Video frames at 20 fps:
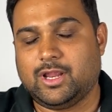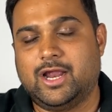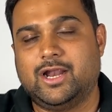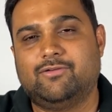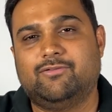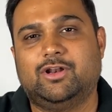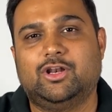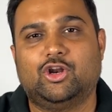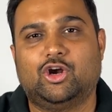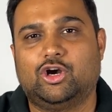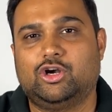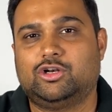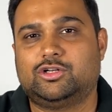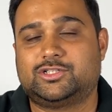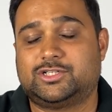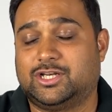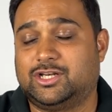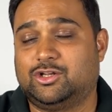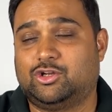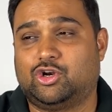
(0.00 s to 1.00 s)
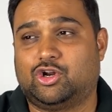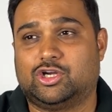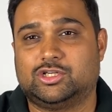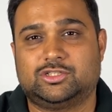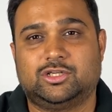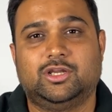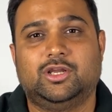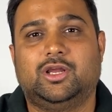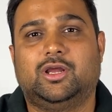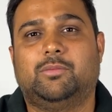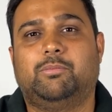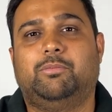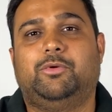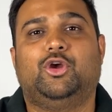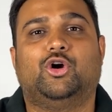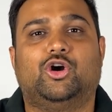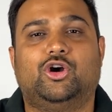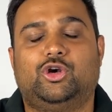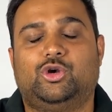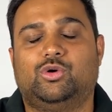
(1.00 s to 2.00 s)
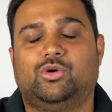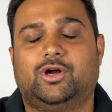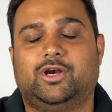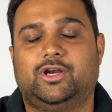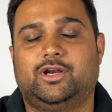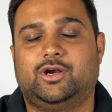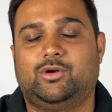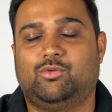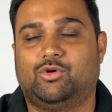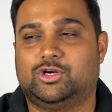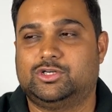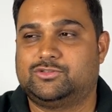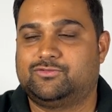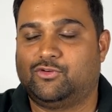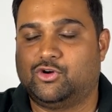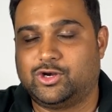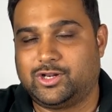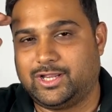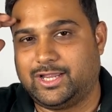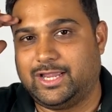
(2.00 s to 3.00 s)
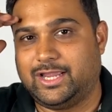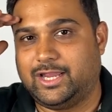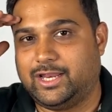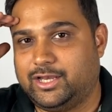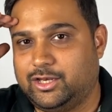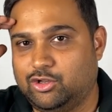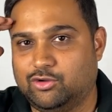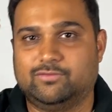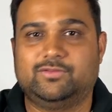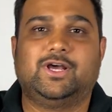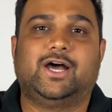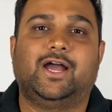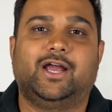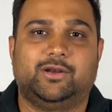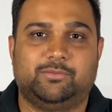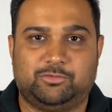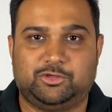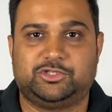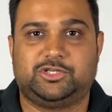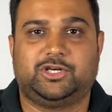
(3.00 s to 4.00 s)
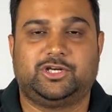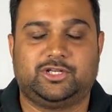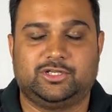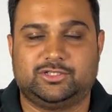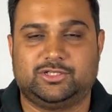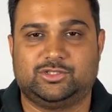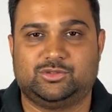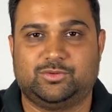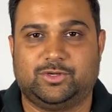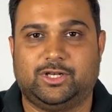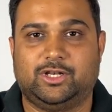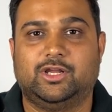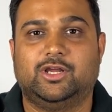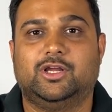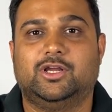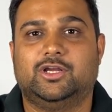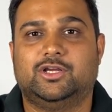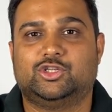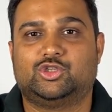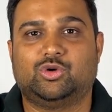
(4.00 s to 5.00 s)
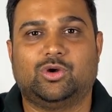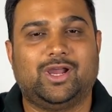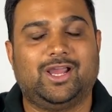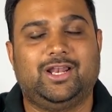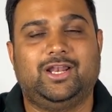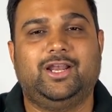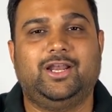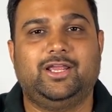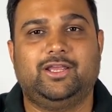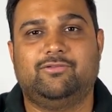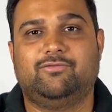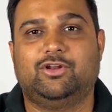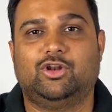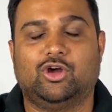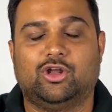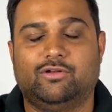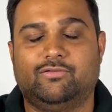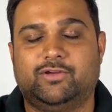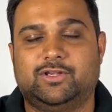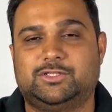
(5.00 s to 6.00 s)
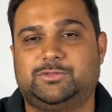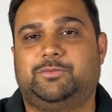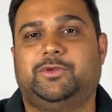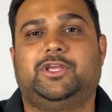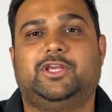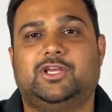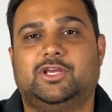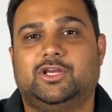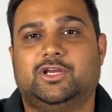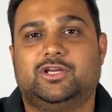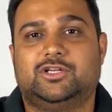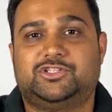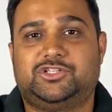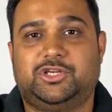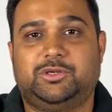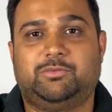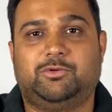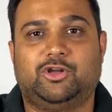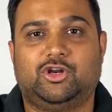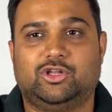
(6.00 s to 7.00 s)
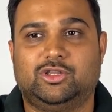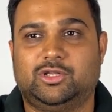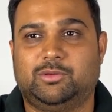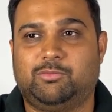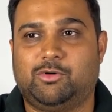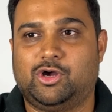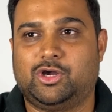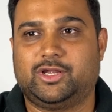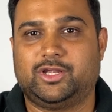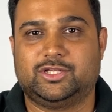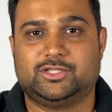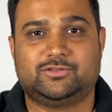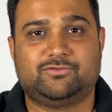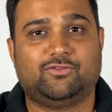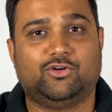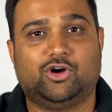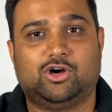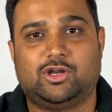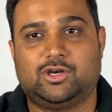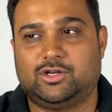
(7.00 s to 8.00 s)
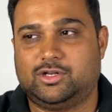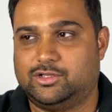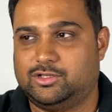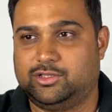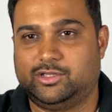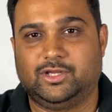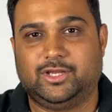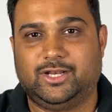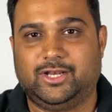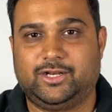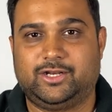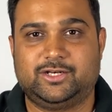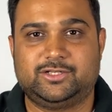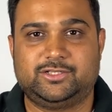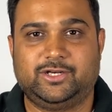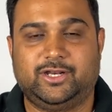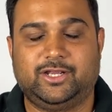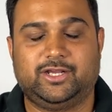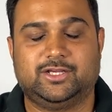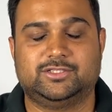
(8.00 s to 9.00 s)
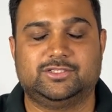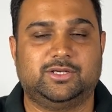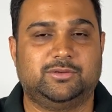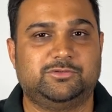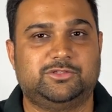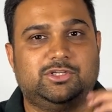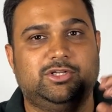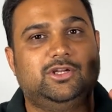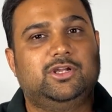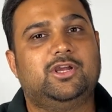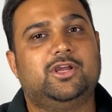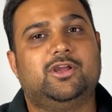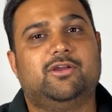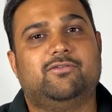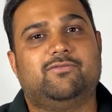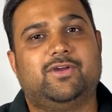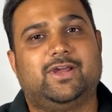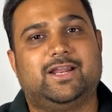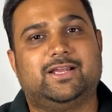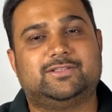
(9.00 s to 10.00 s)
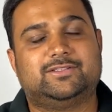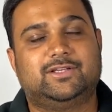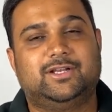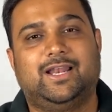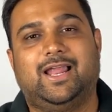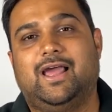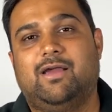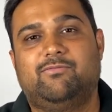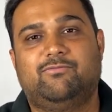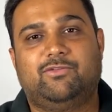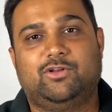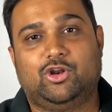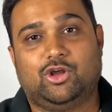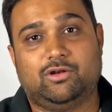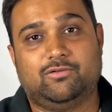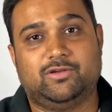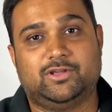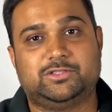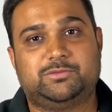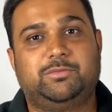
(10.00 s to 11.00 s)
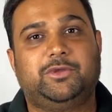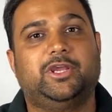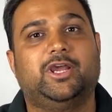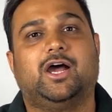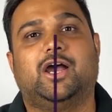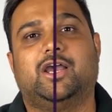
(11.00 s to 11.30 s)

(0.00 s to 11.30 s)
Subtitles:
and will not still cross beyond 200 watts for any of the high-end projectors as well. So LED will always be cheaper on the pockets for the electricity consumption, whereas the lamp will always be